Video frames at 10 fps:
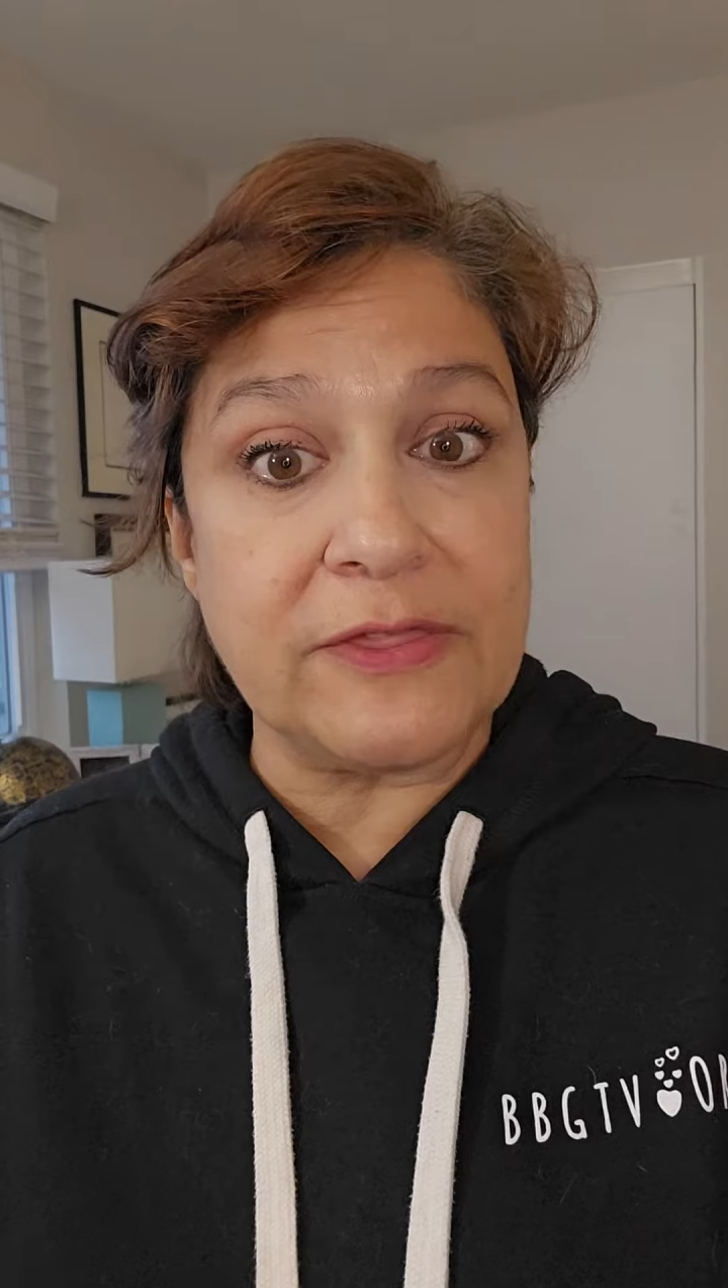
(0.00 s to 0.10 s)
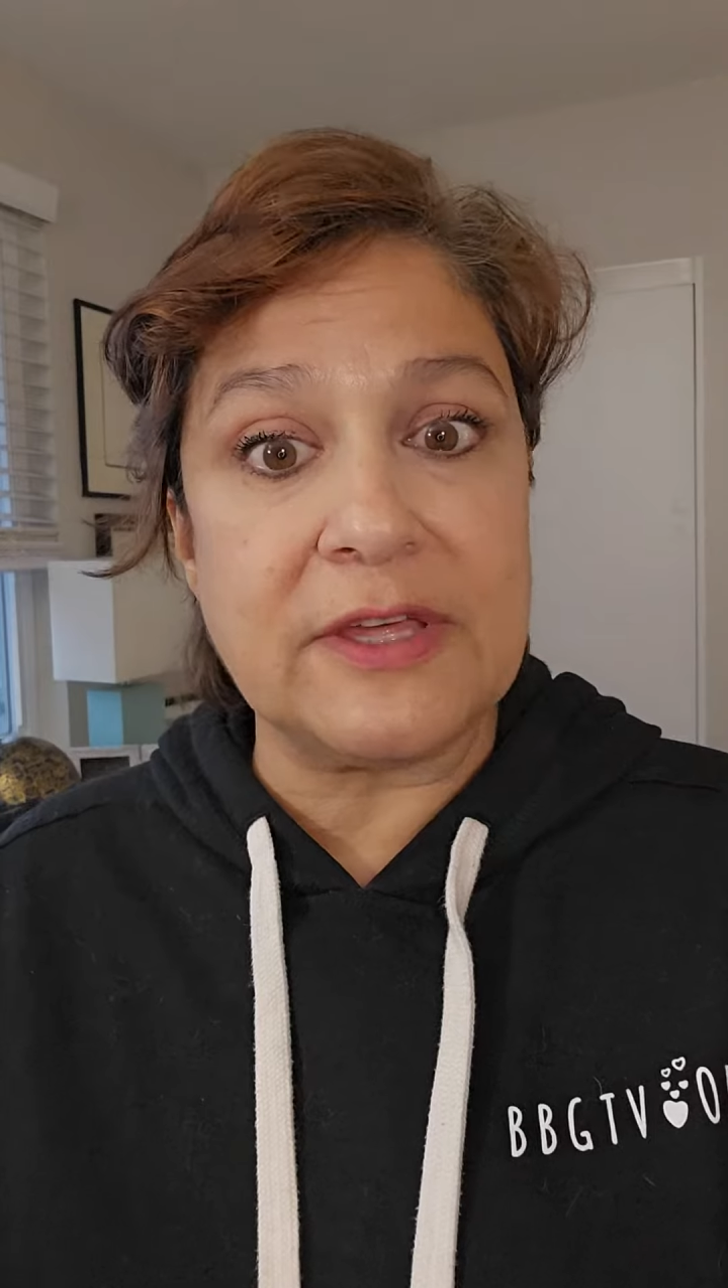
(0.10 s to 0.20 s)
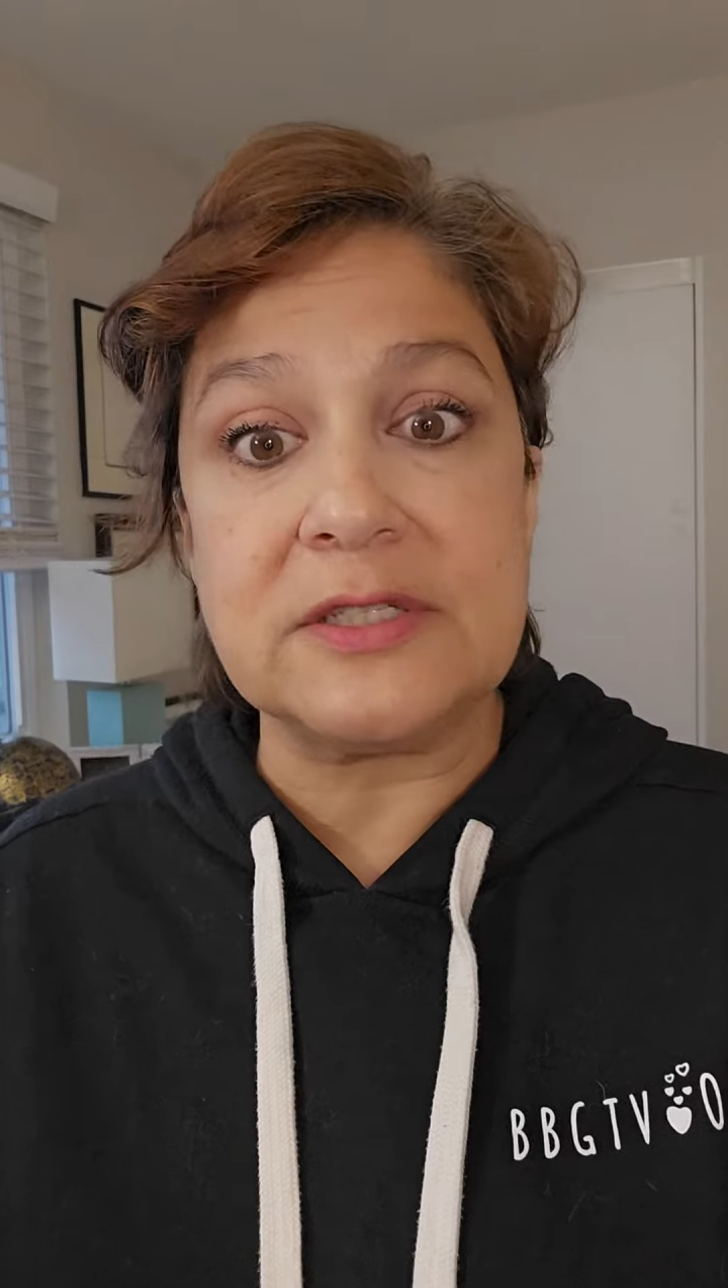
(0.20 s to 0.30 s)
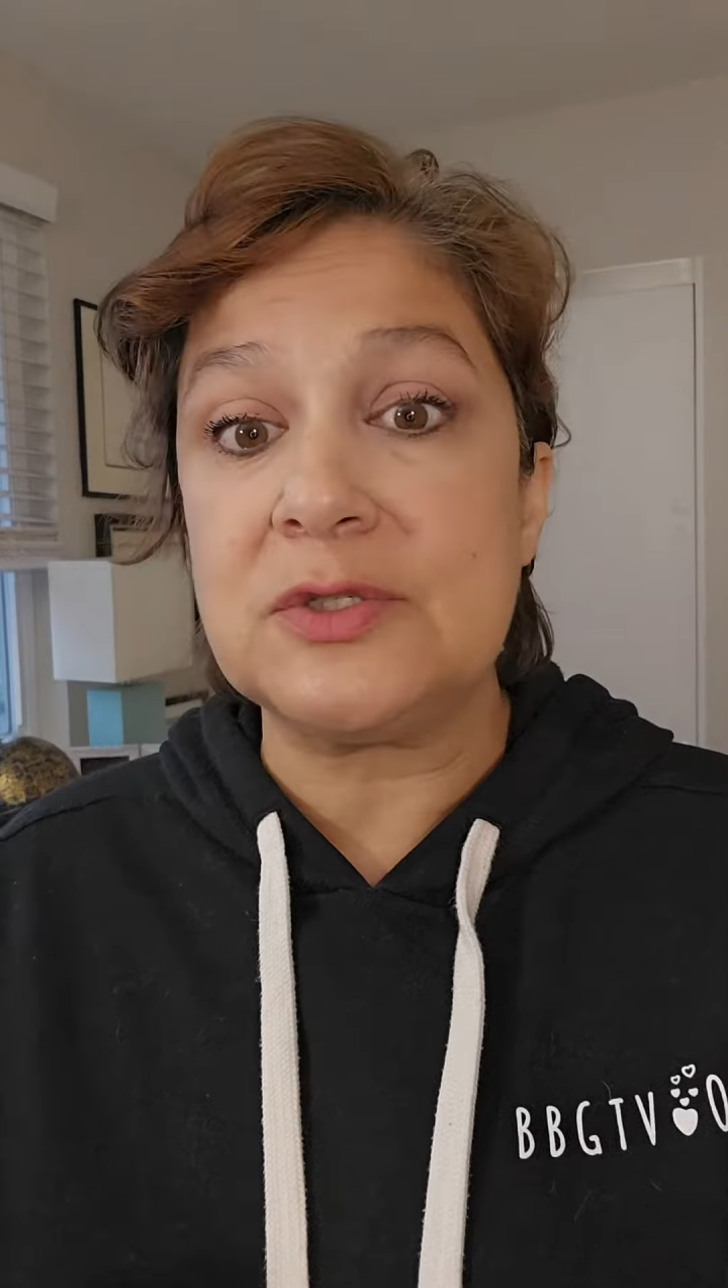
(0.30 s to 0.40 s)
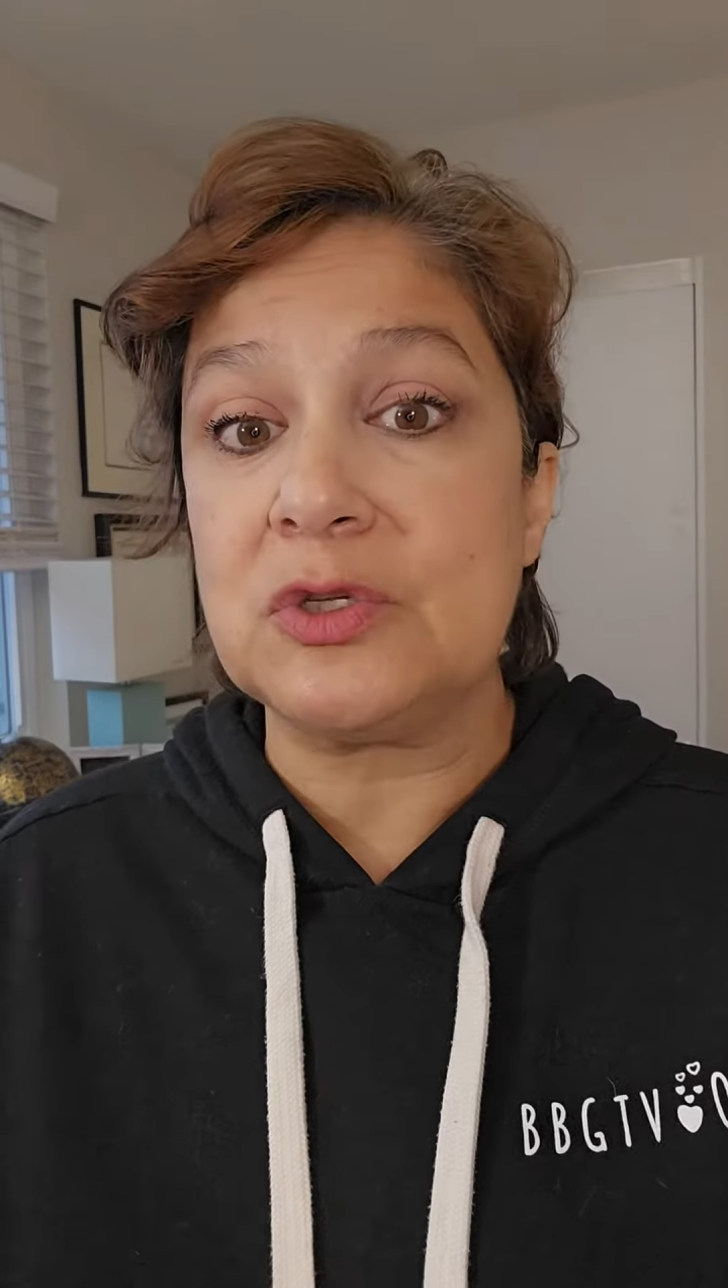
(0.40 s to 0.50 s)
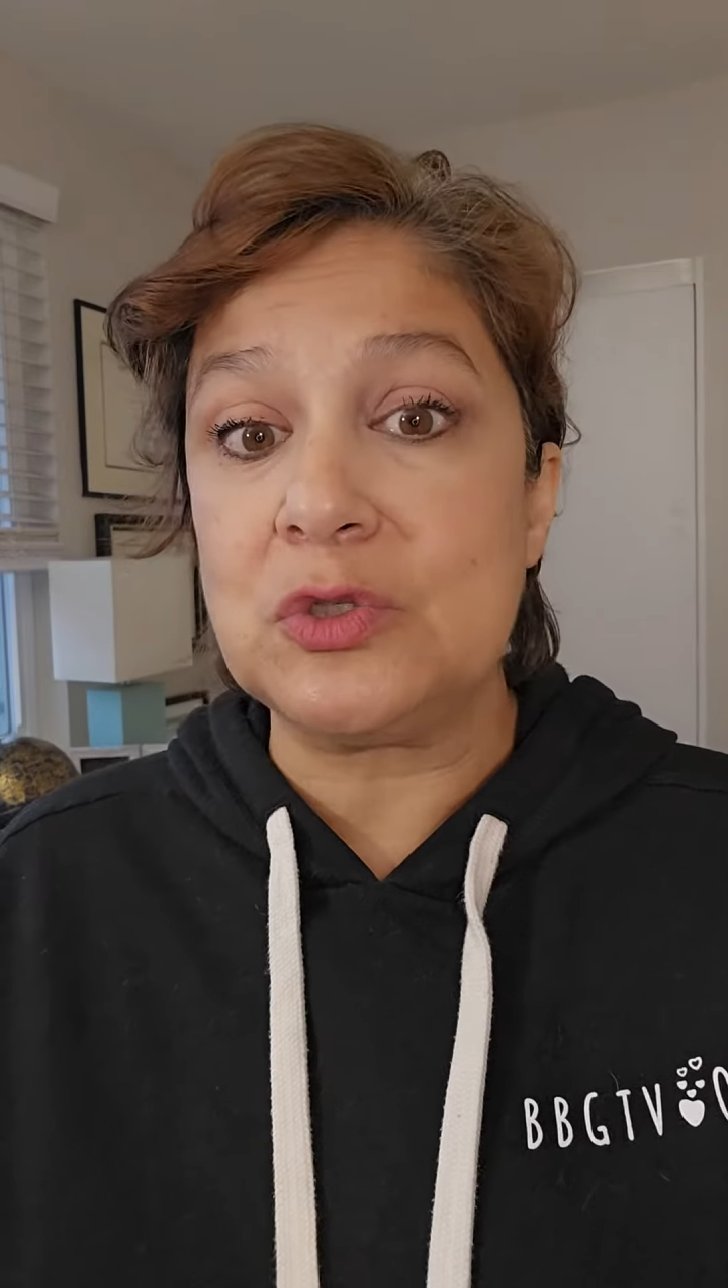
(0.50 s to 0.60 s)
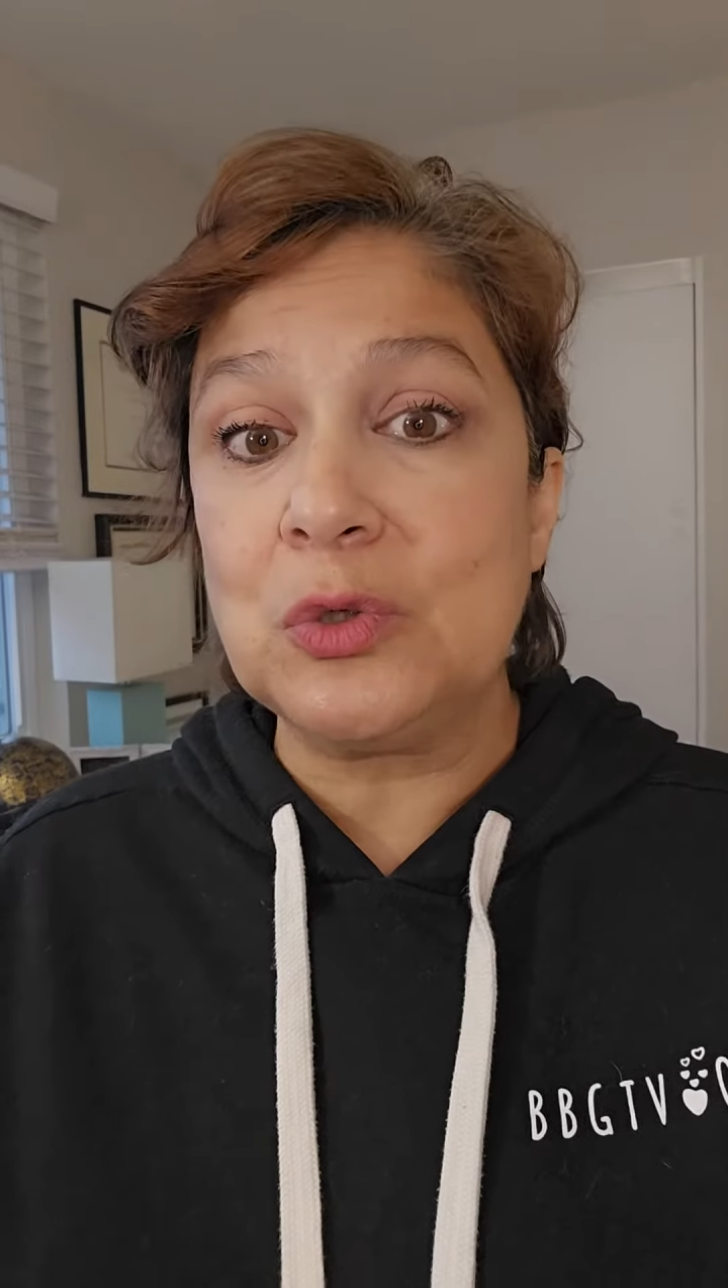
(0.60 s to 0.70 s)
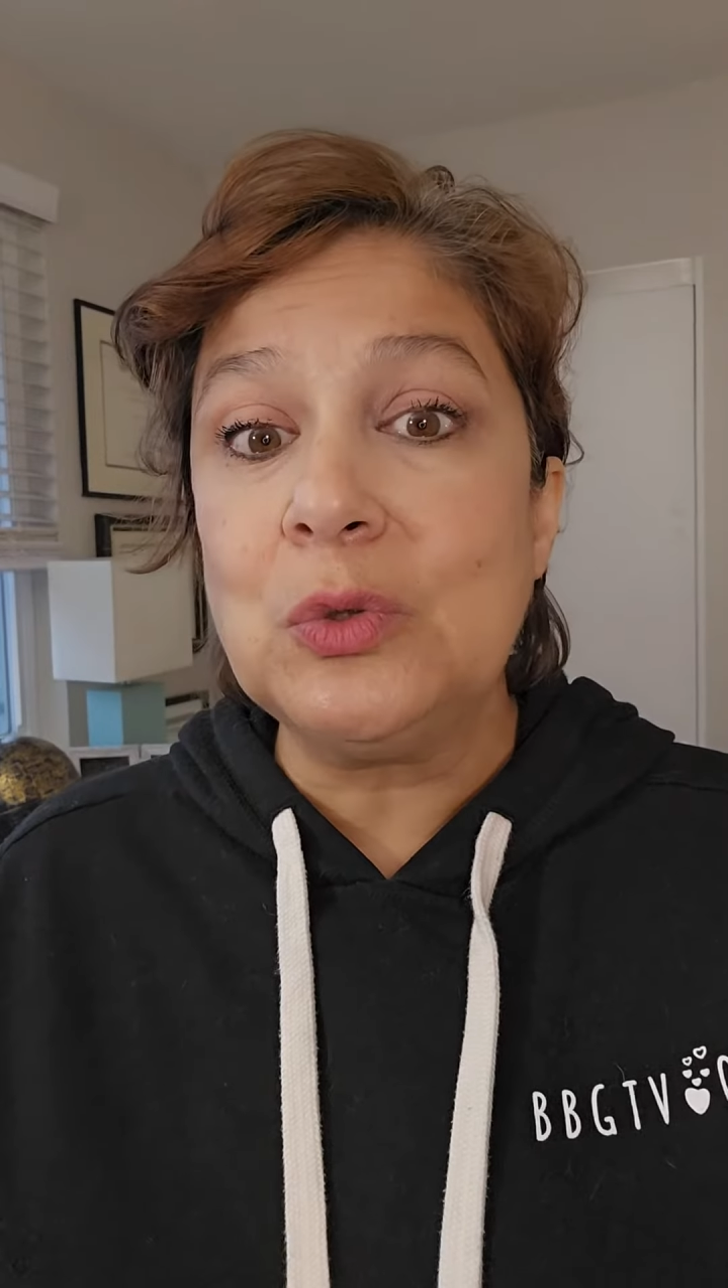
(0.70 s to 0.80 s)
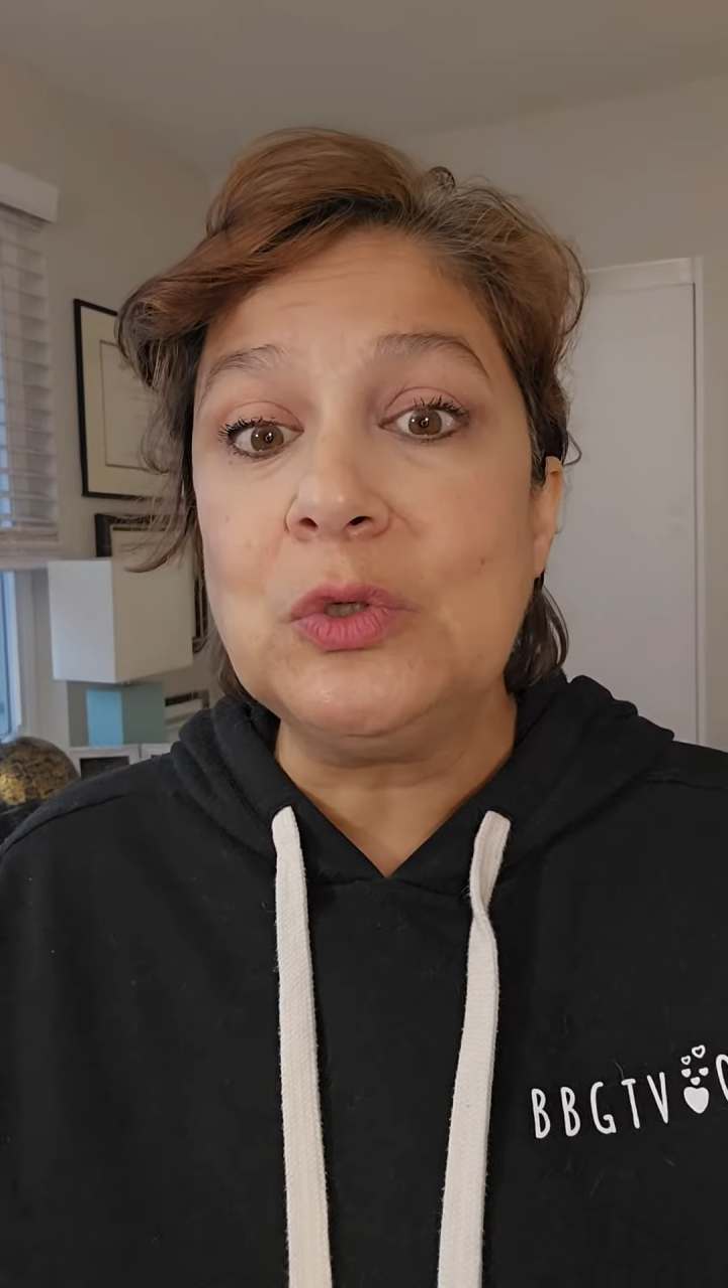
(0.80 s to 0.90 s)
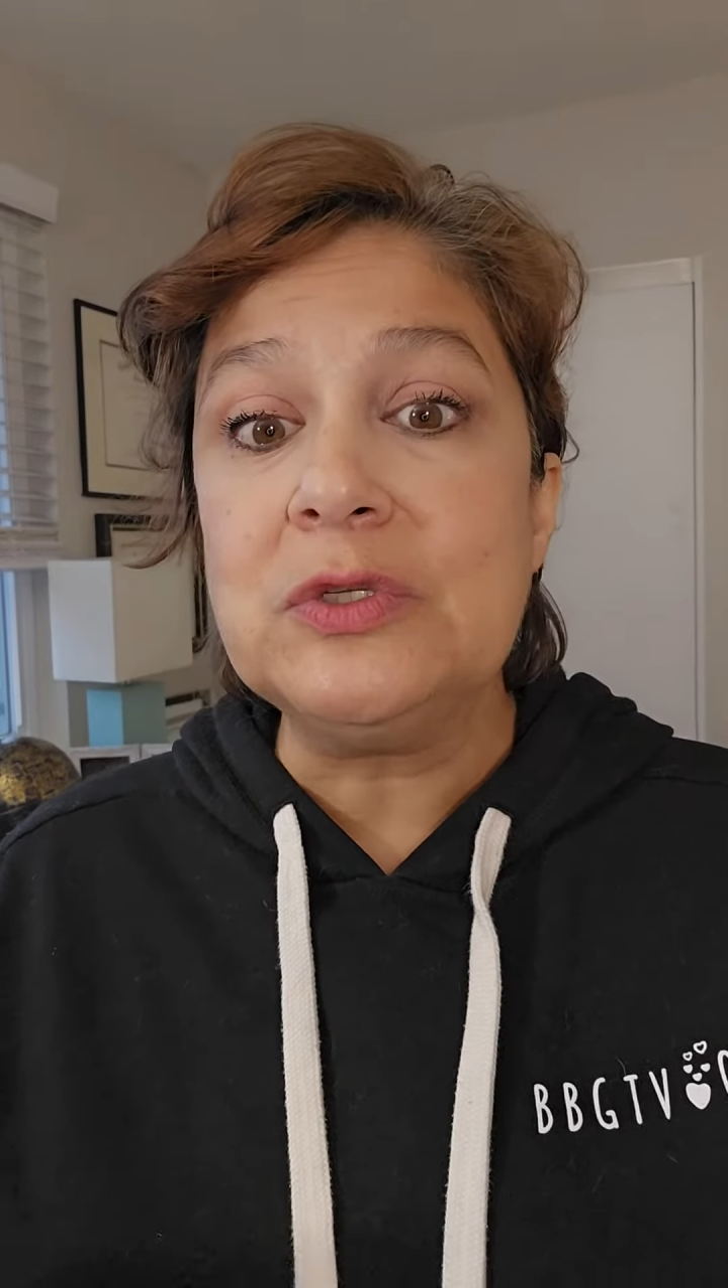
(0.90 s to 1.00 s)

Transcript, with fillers: us the tools